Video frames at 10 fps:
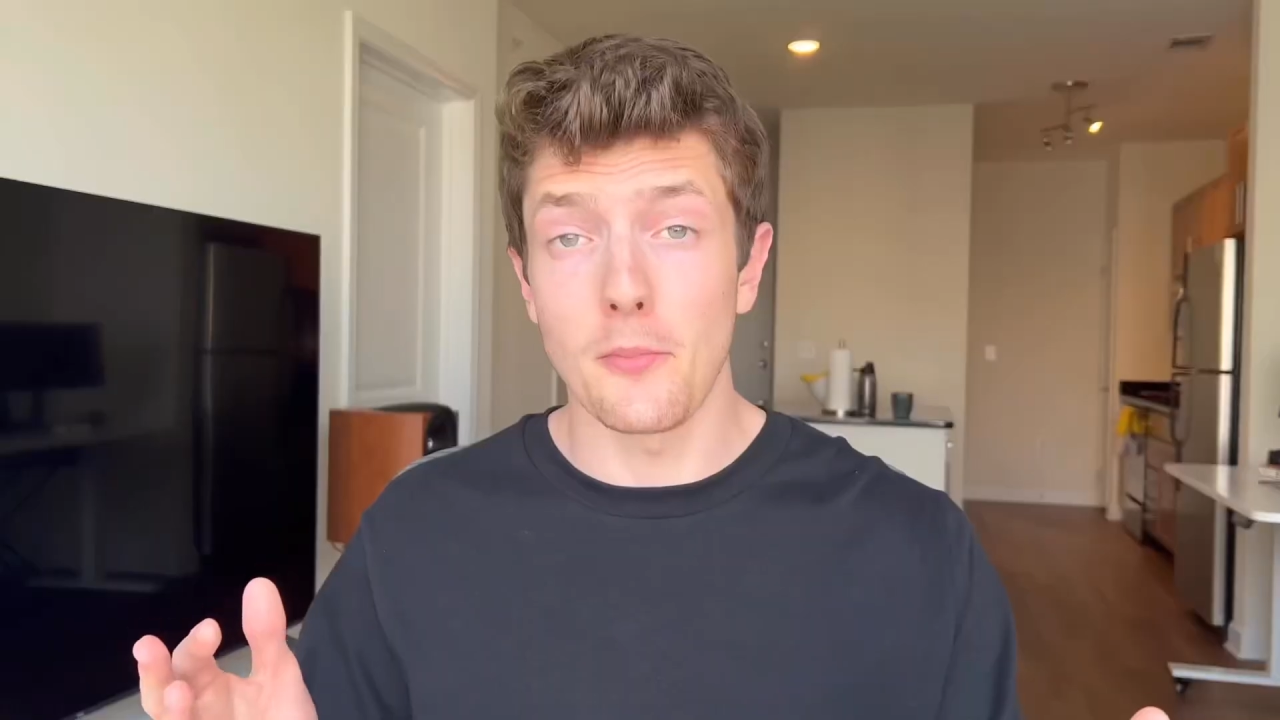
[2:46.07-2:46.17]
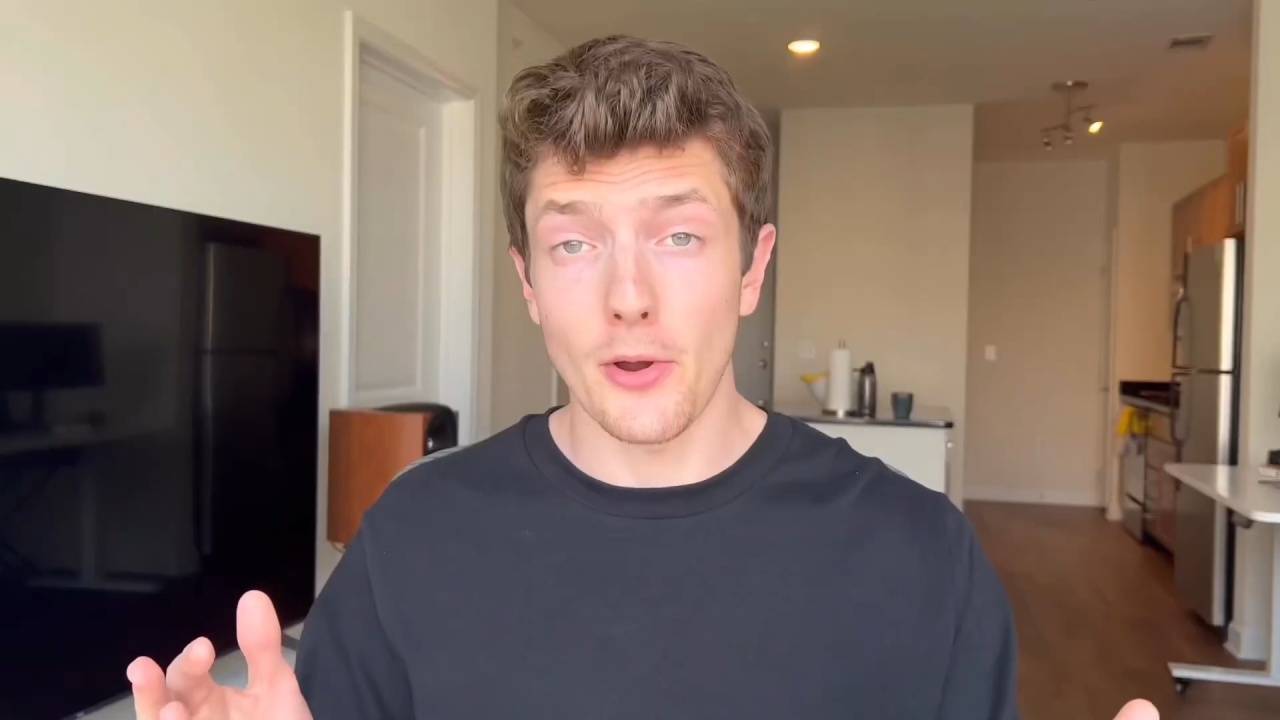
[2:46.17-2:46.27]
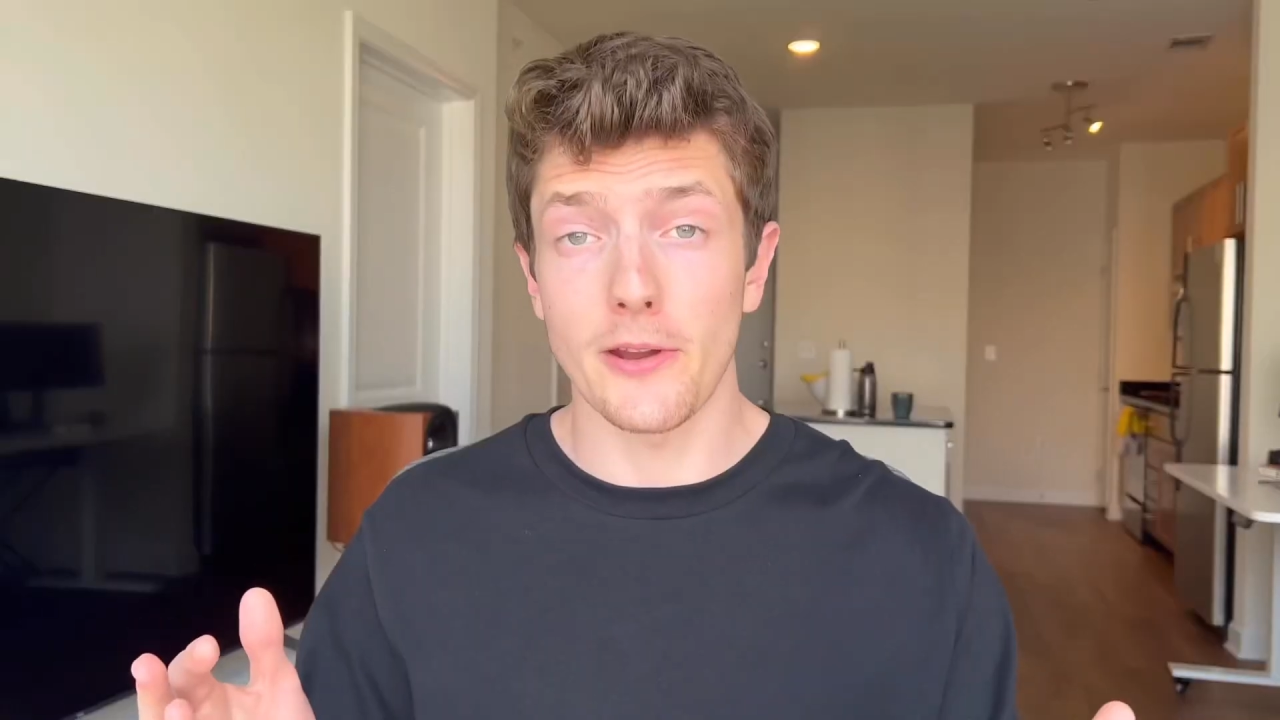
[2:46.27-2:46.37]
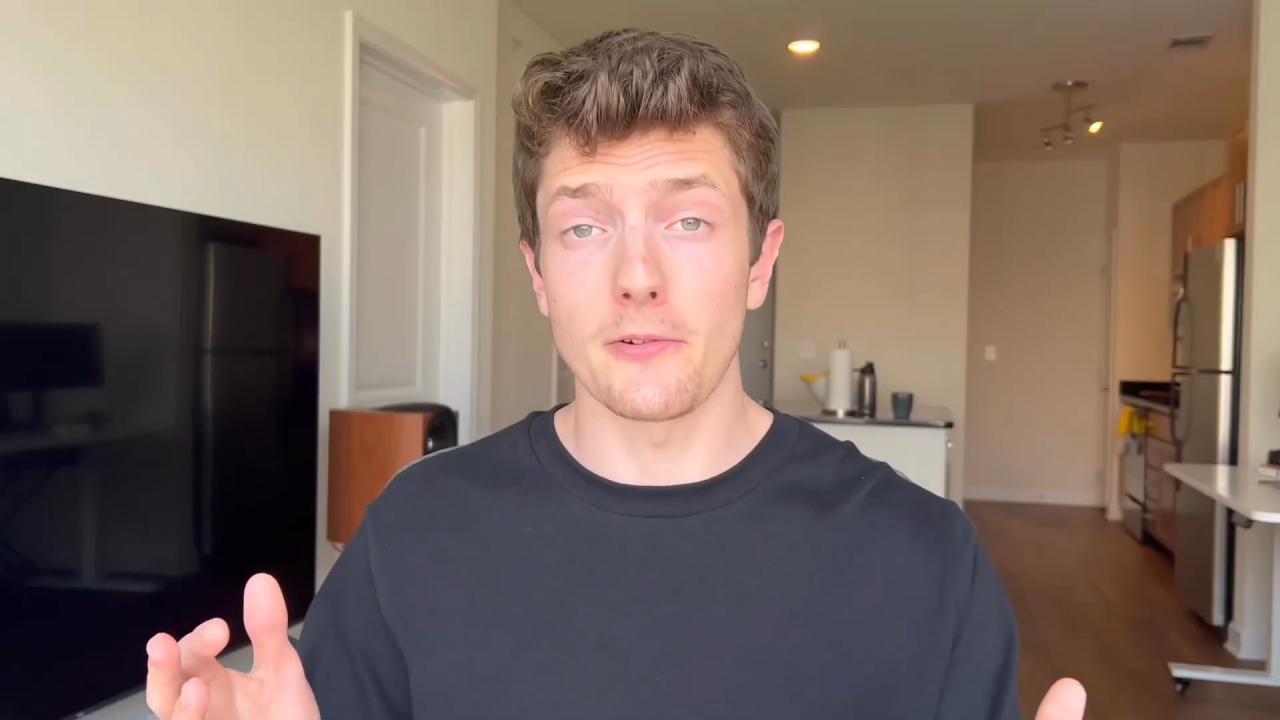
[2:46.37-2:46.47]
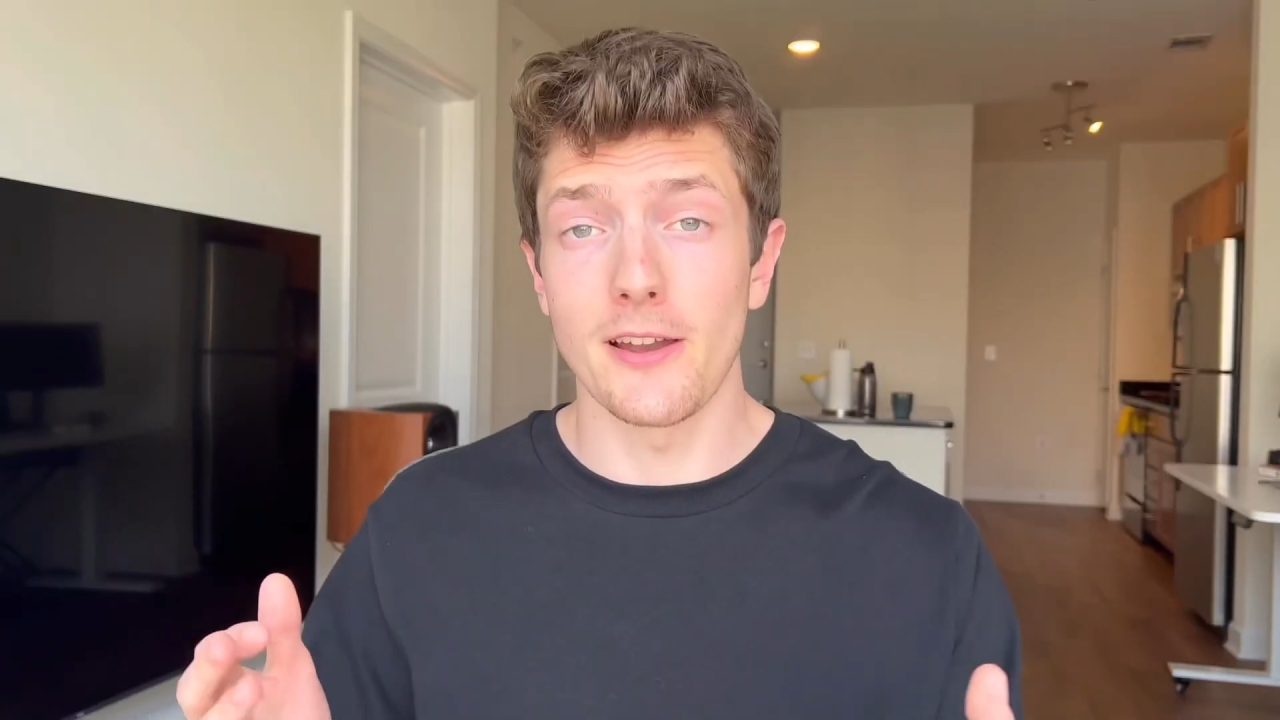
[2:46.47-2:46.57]

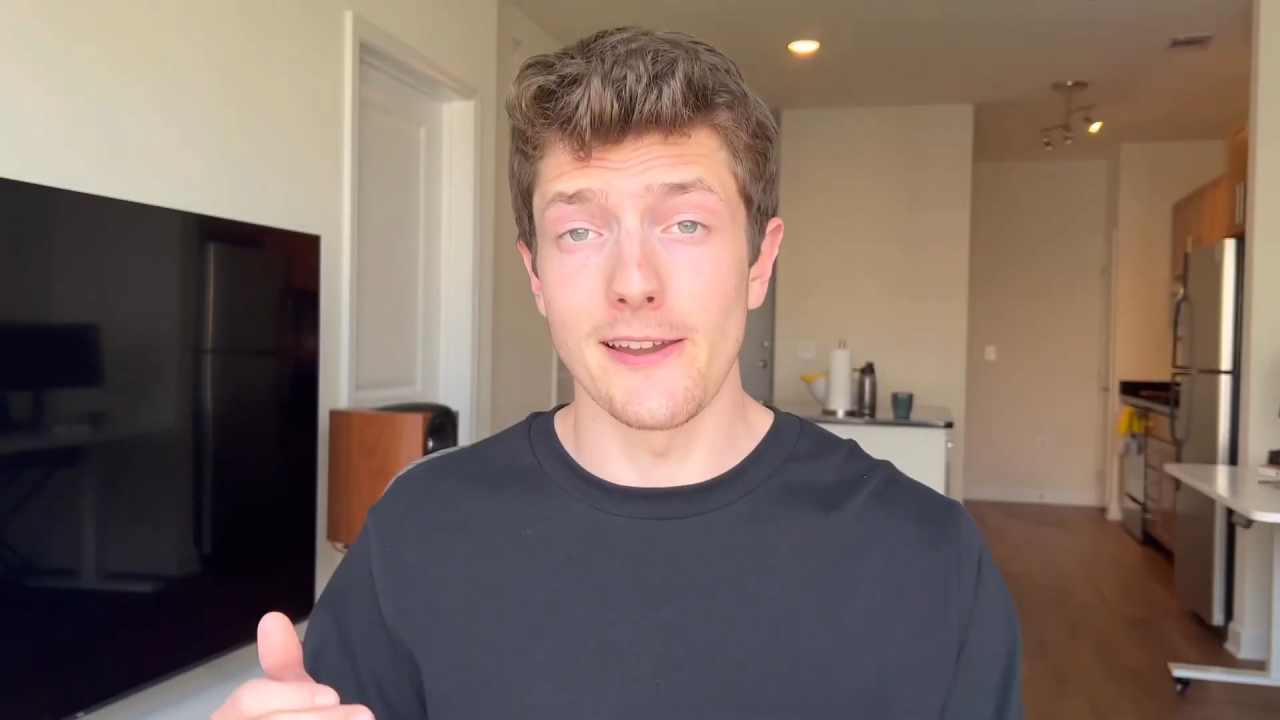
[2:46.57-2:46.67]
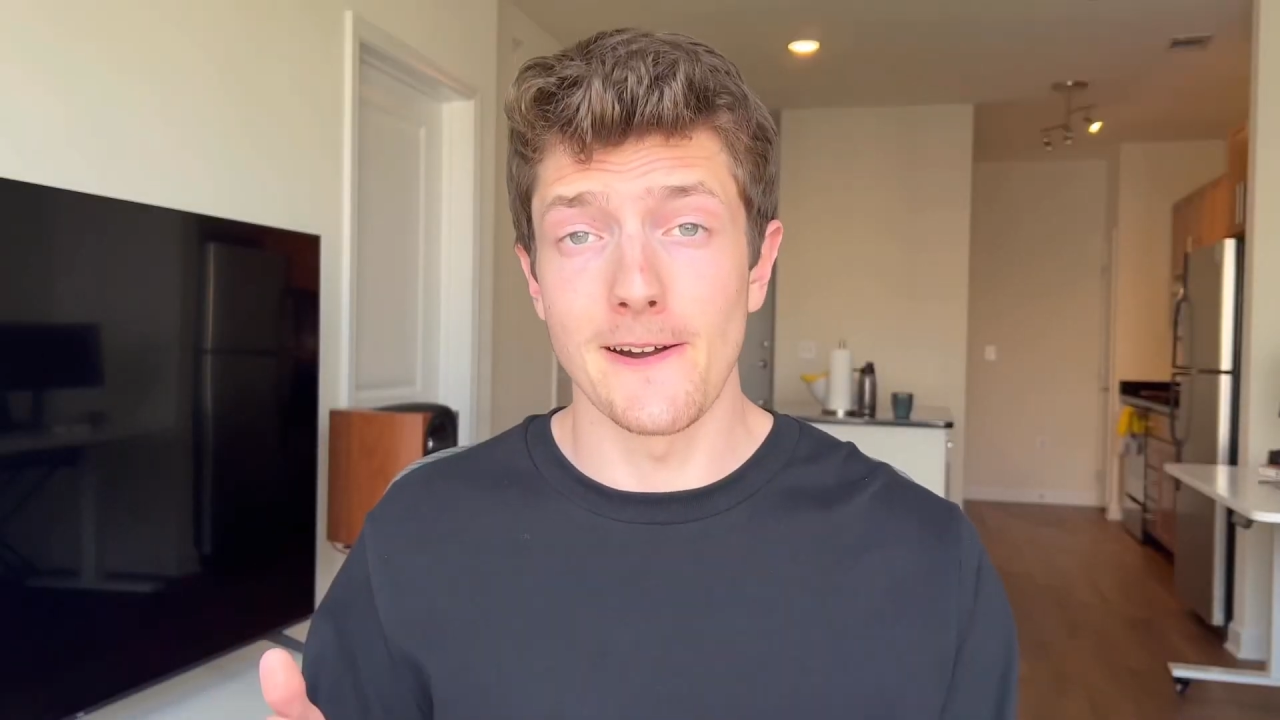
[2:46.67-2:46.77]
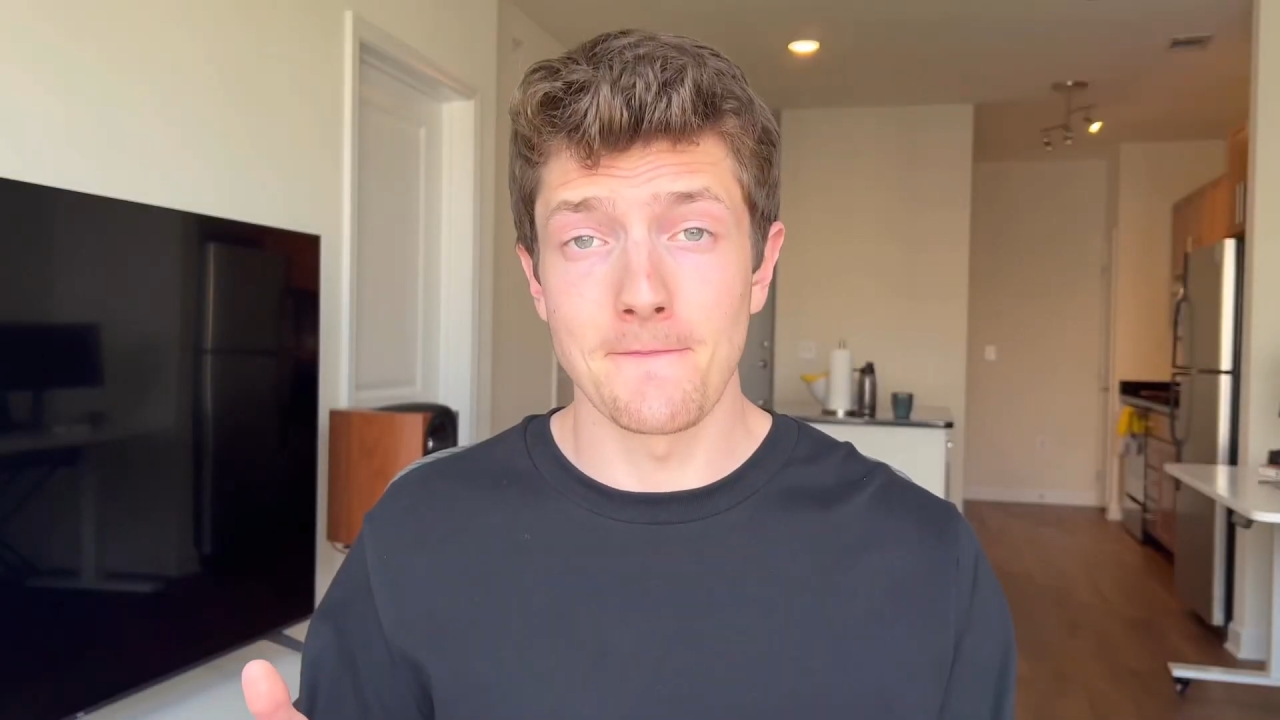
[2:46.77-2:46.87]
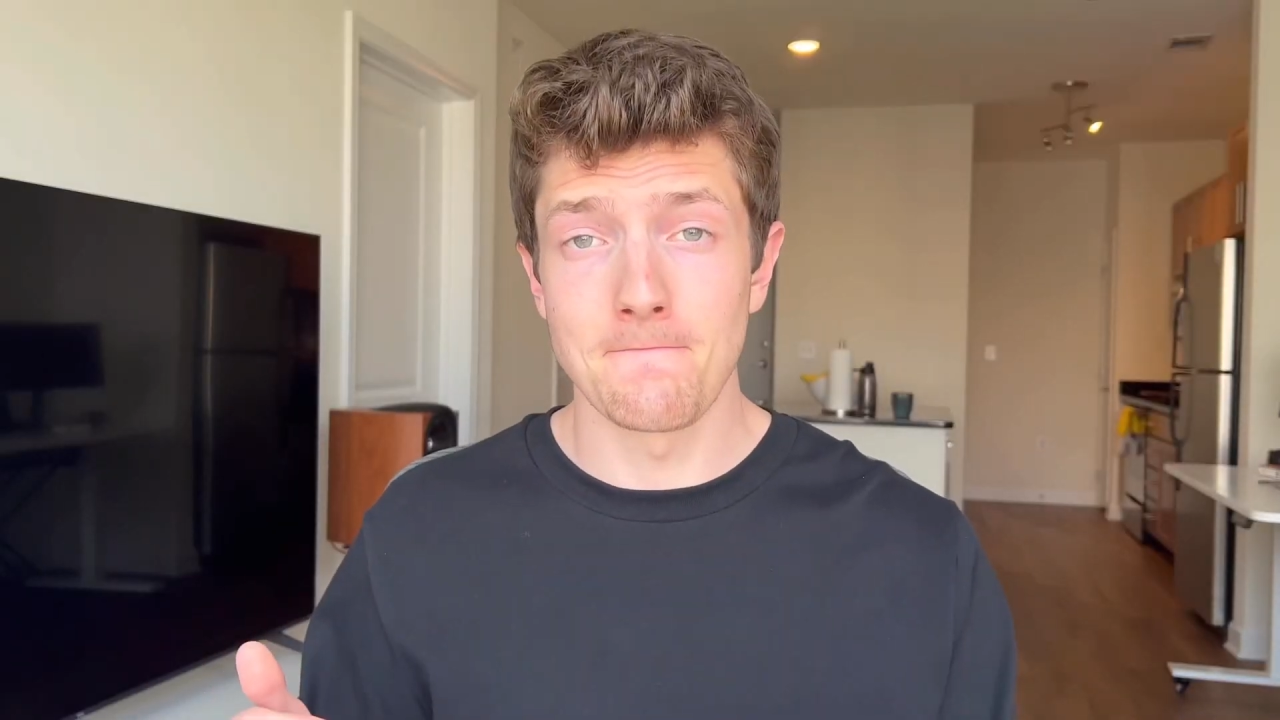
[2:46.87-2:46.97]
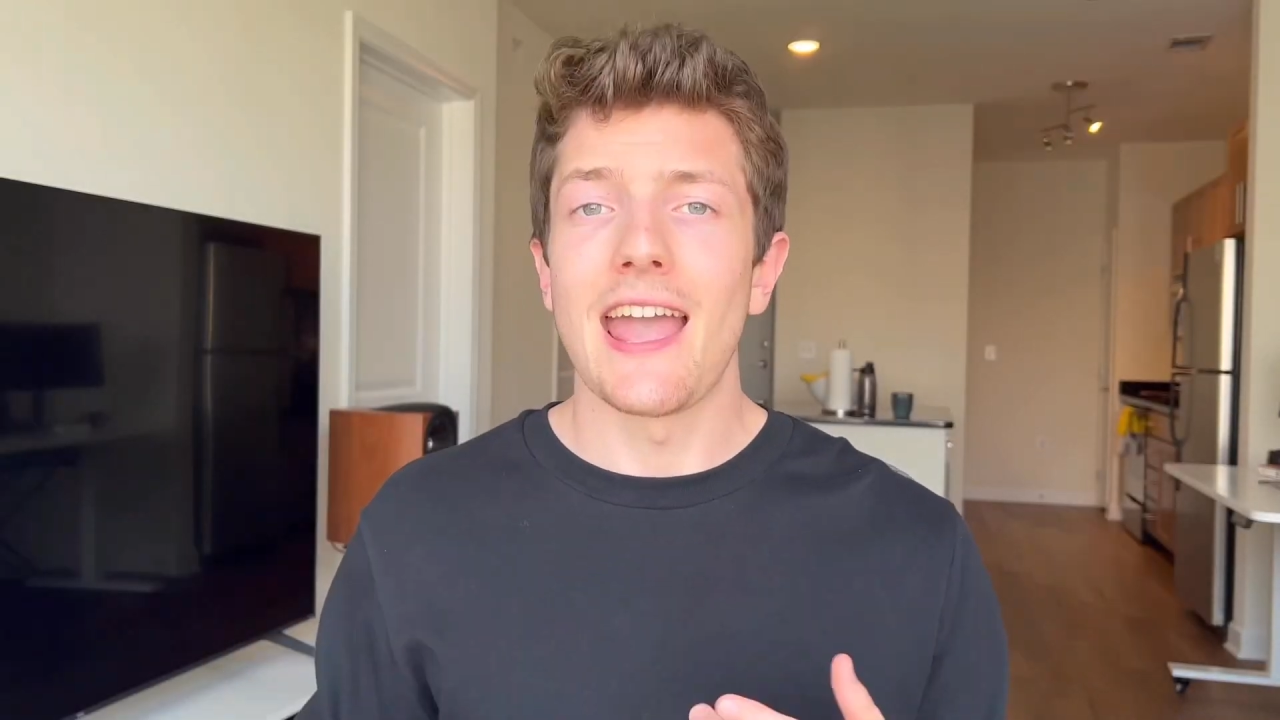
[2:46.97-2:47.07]
market right now.